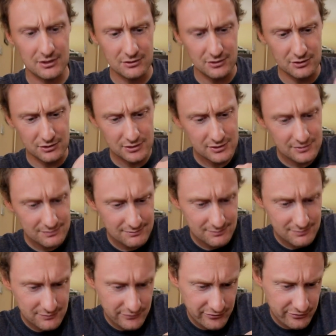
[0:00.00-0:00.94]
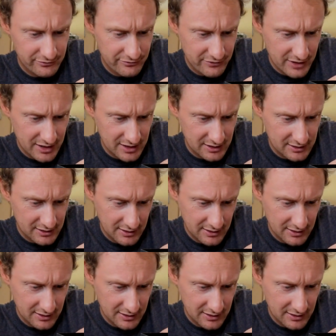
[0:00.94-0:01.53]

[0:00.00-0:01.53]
It looks freaking